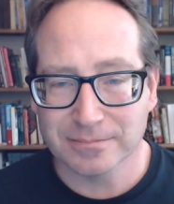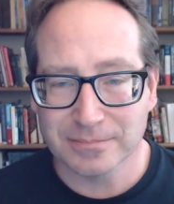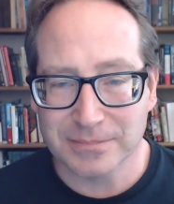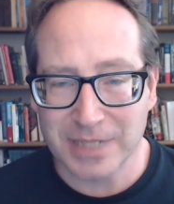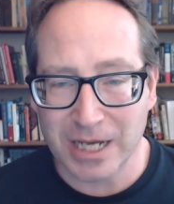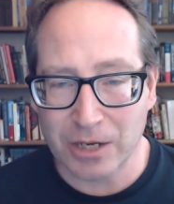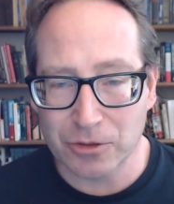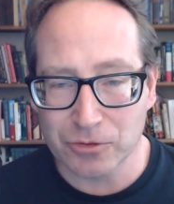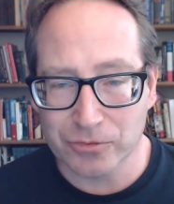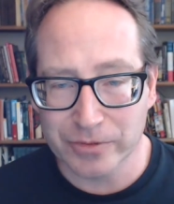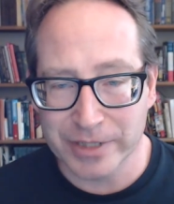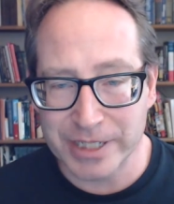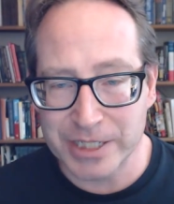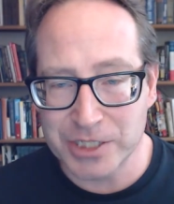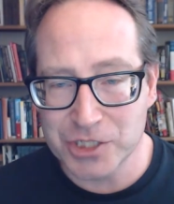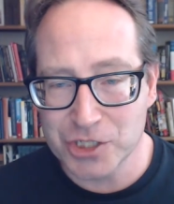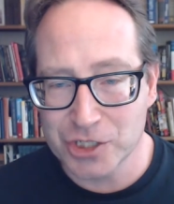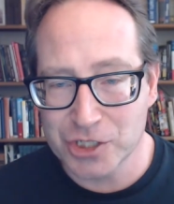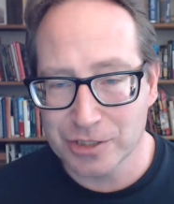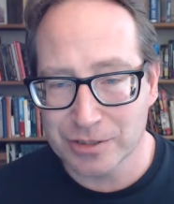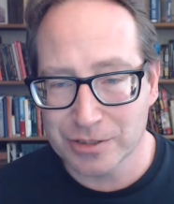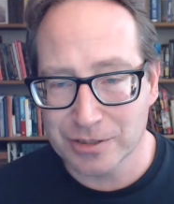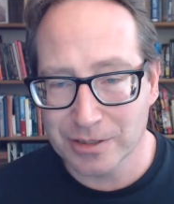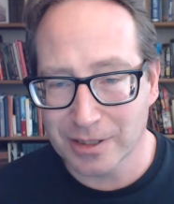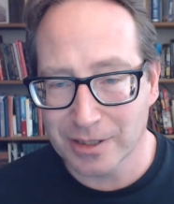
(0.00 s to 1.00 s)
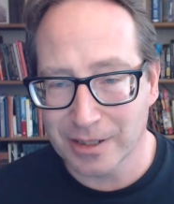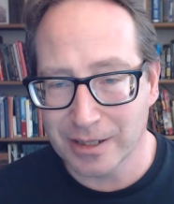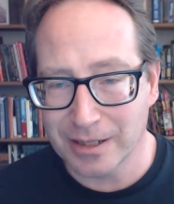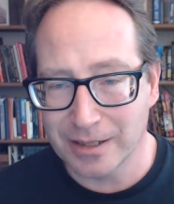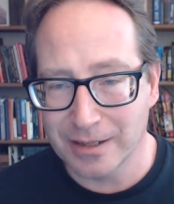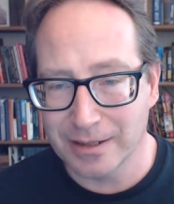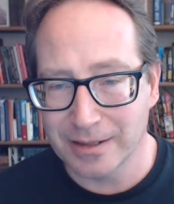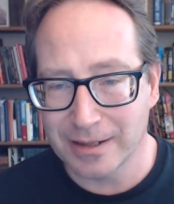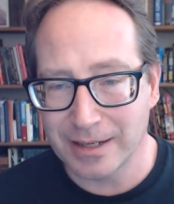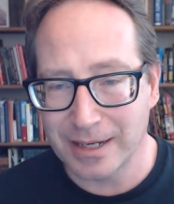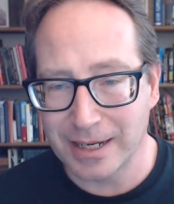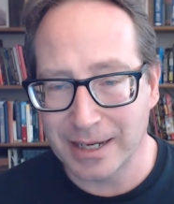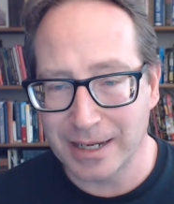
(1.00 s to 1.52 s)
outreach
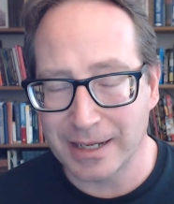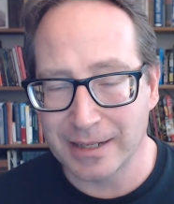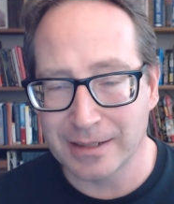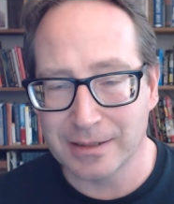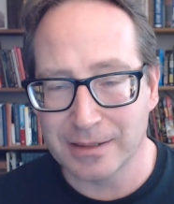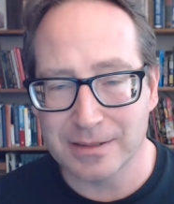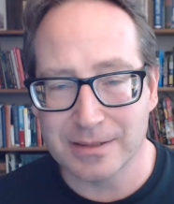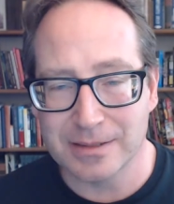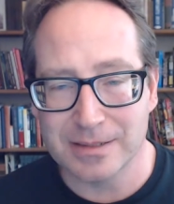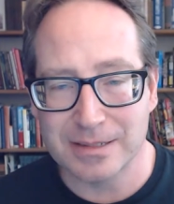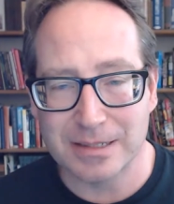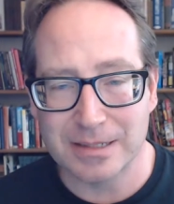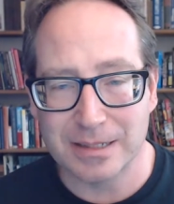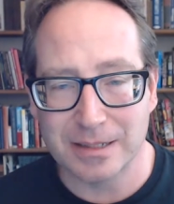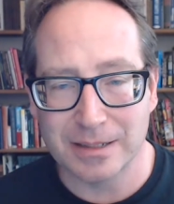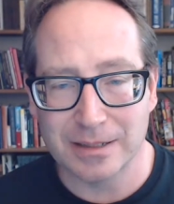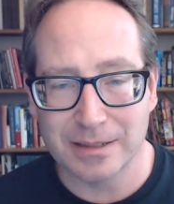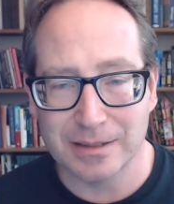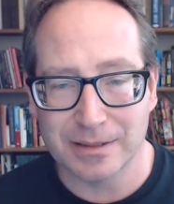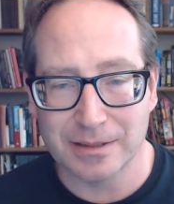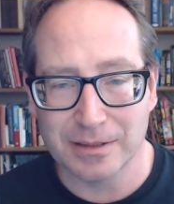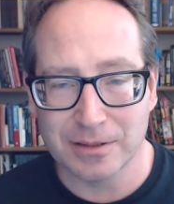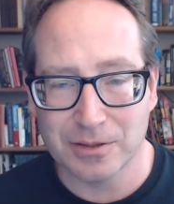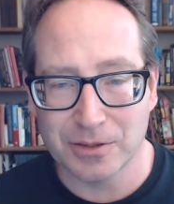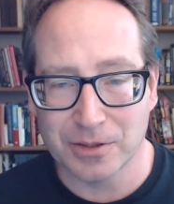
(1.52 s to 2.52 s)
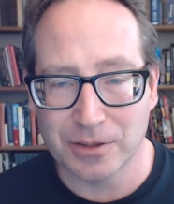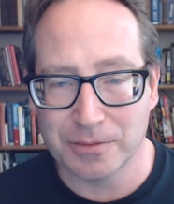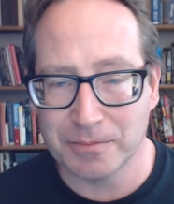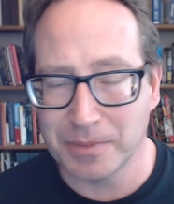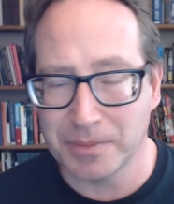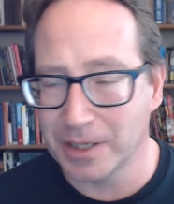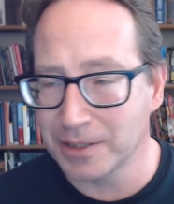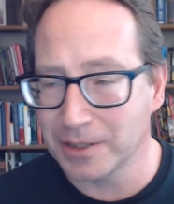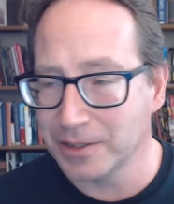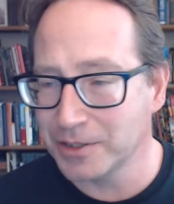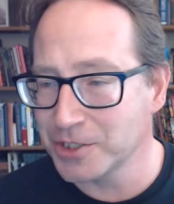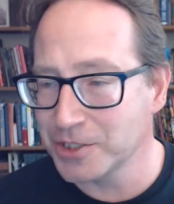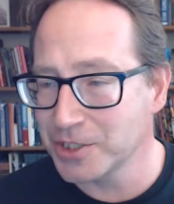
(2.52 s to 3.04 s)
and the current
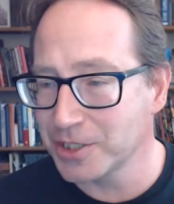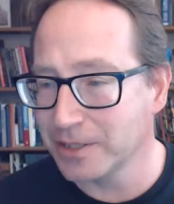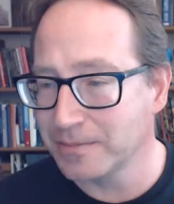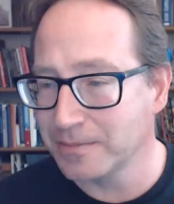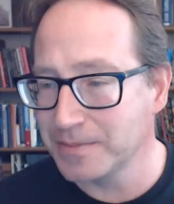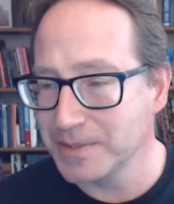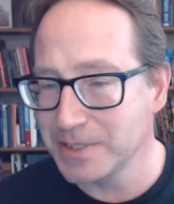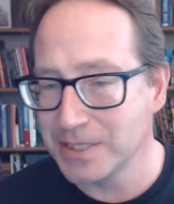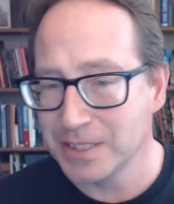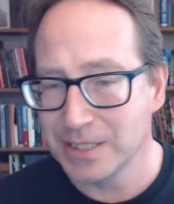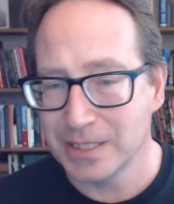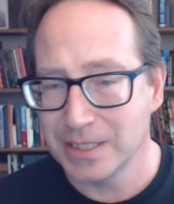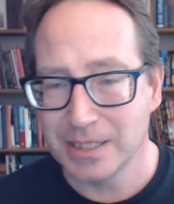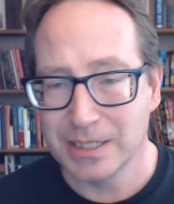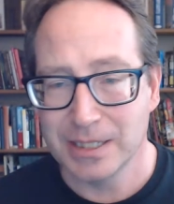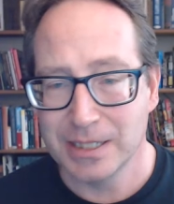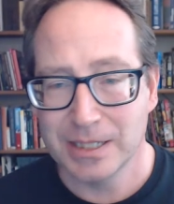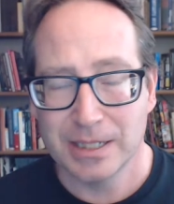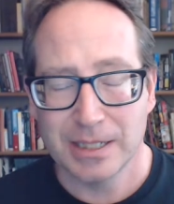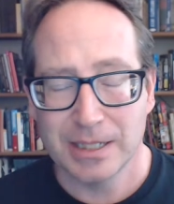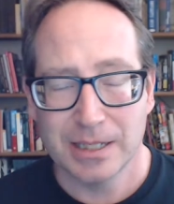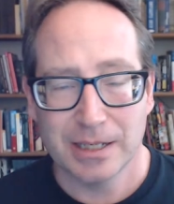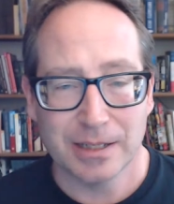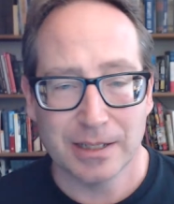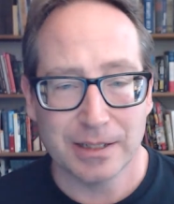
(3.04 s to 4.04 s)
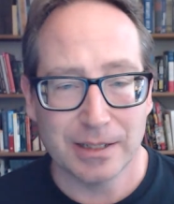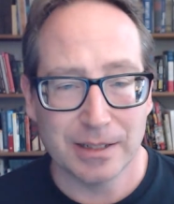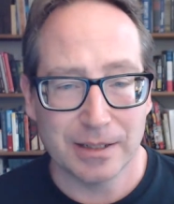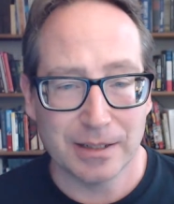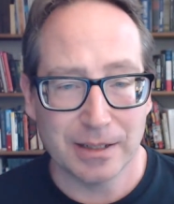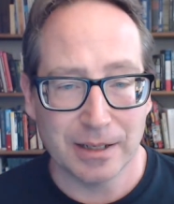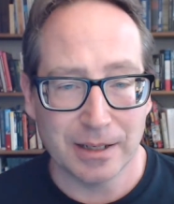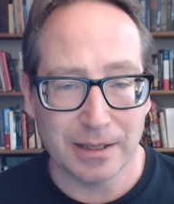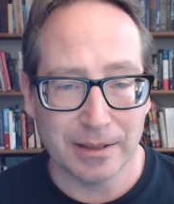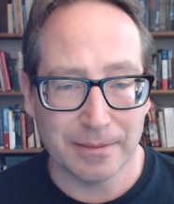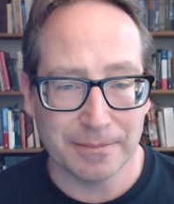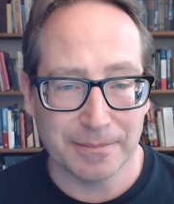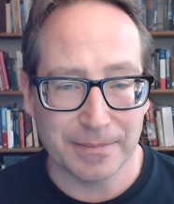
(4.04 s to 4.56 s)
partnerships. And,
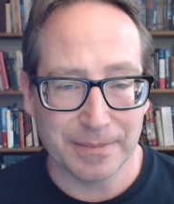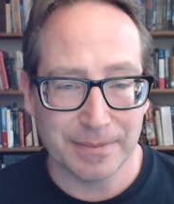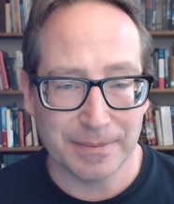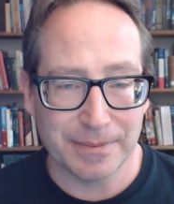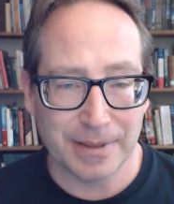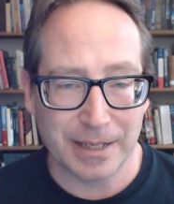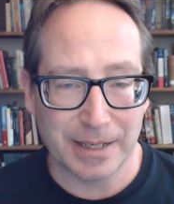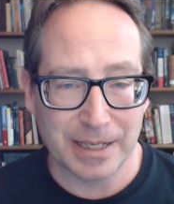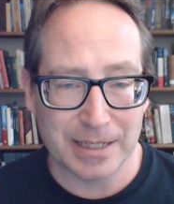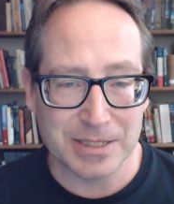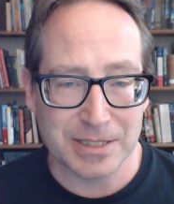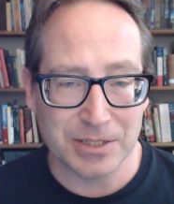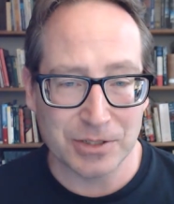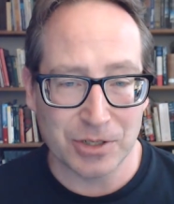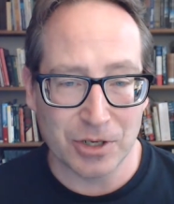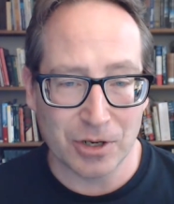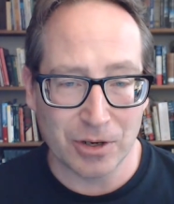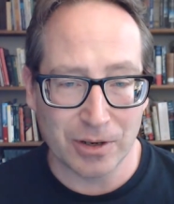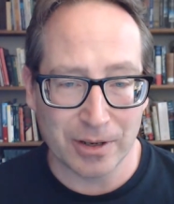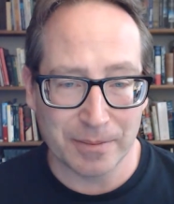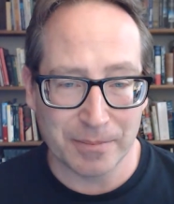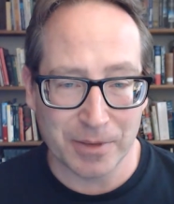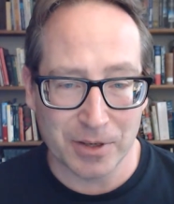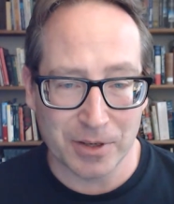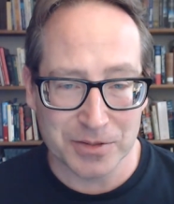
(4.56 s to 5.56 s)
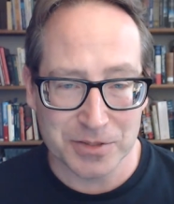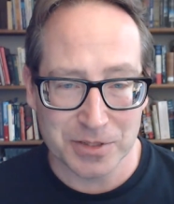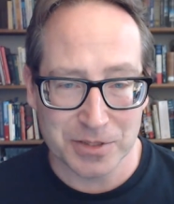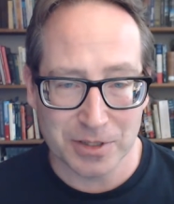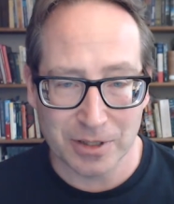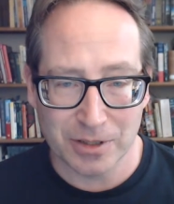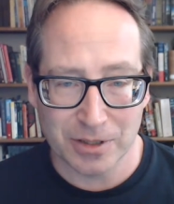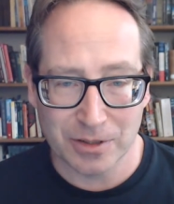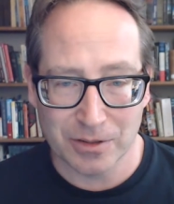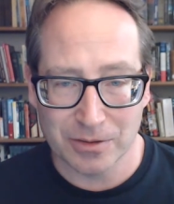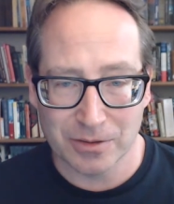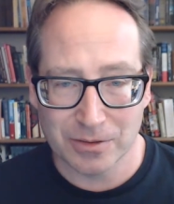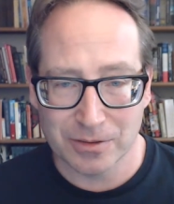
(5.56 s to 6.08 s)
as you know, I'm
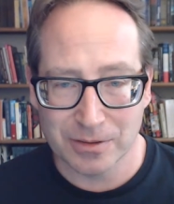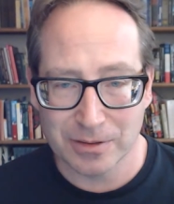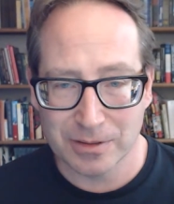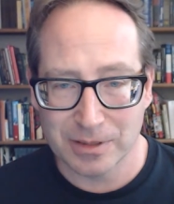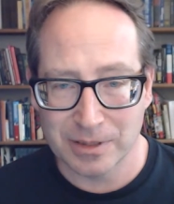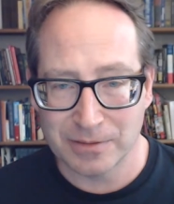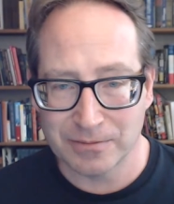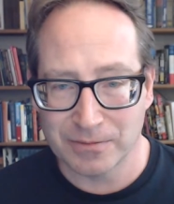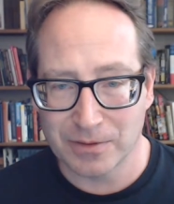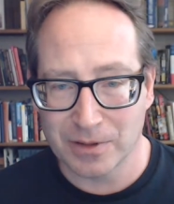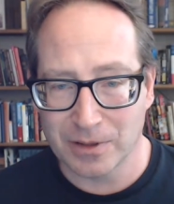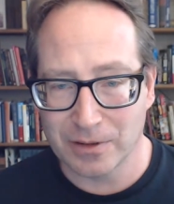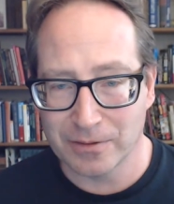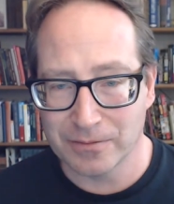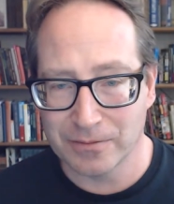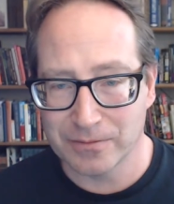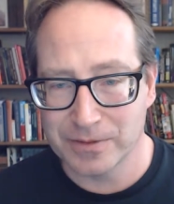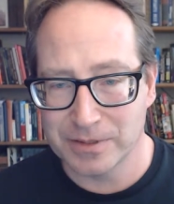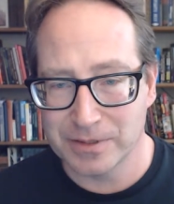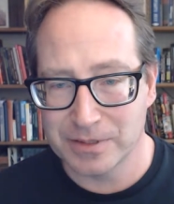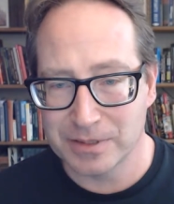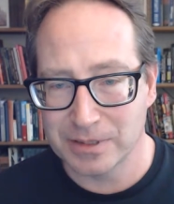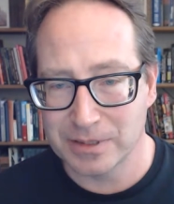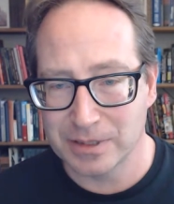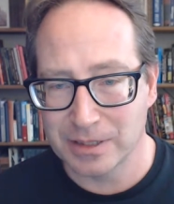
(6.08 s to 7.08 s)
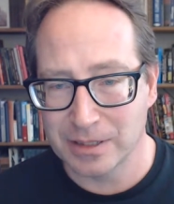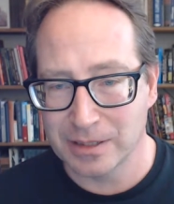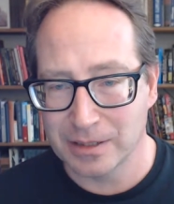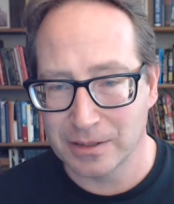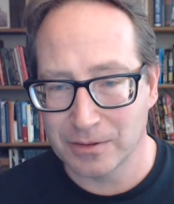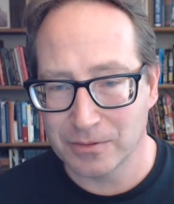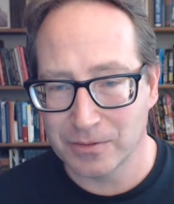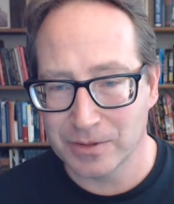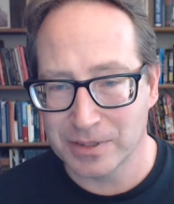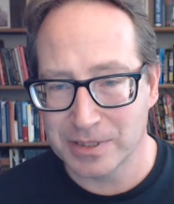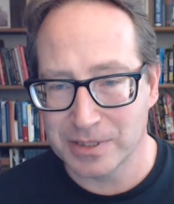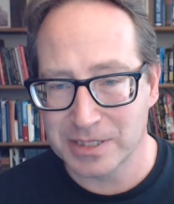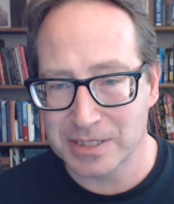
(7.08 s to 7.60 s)
also involved
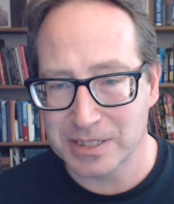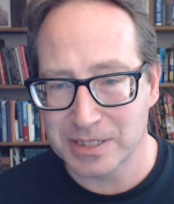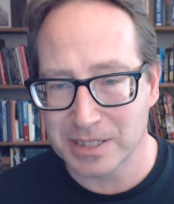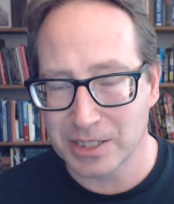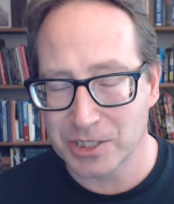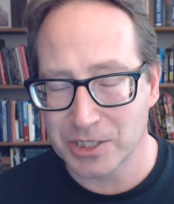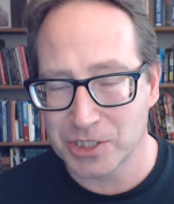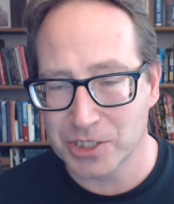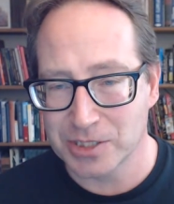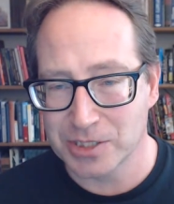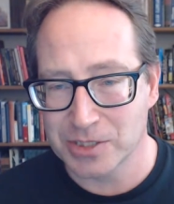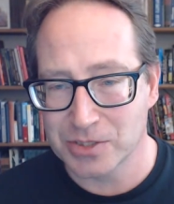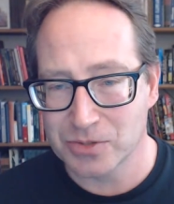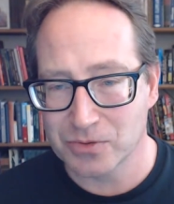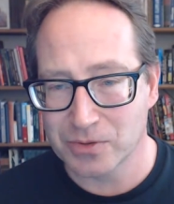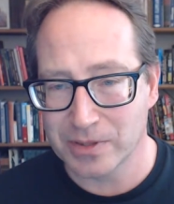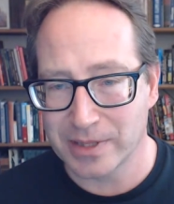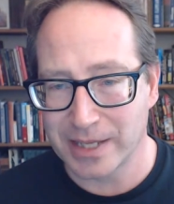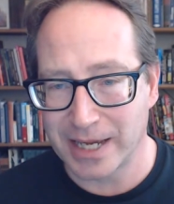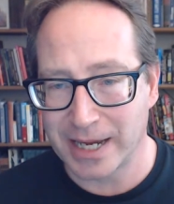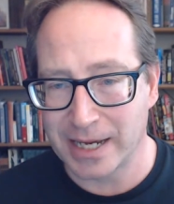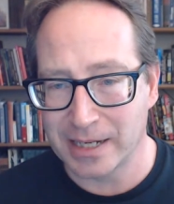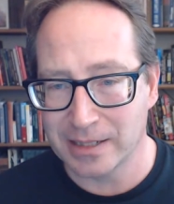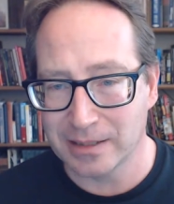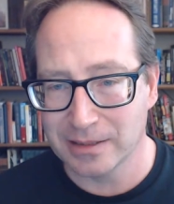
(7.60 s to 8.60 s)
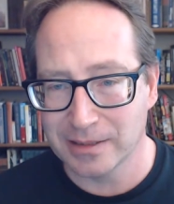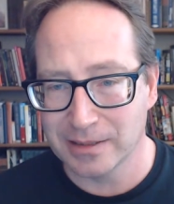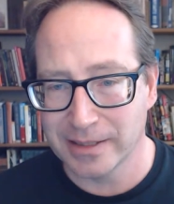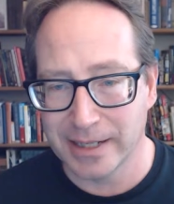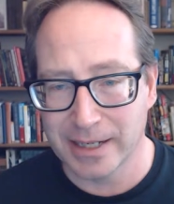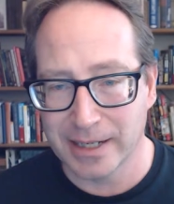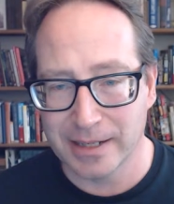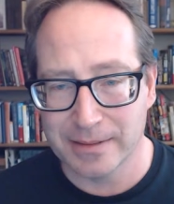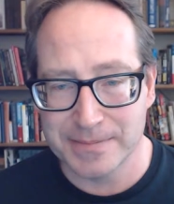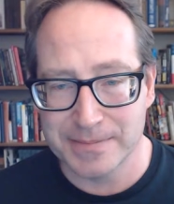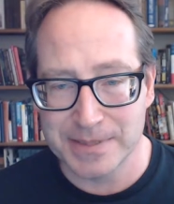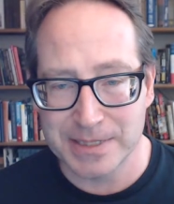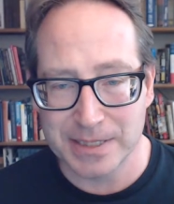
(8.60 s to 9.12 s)
with discussions with ADA
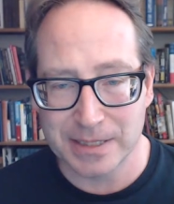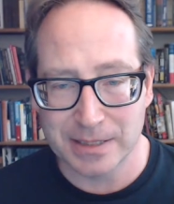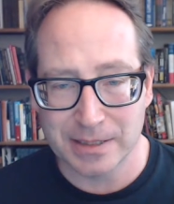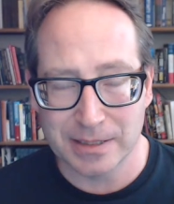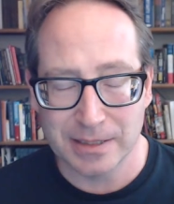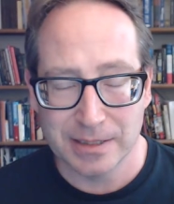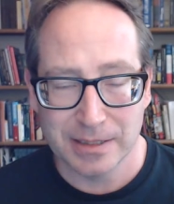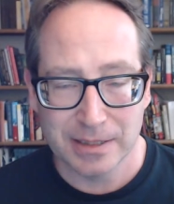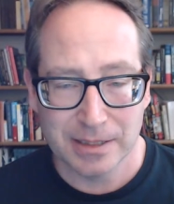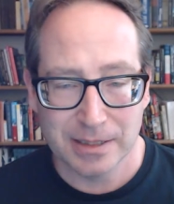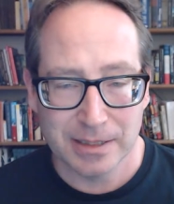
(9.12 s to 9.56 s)
Labs and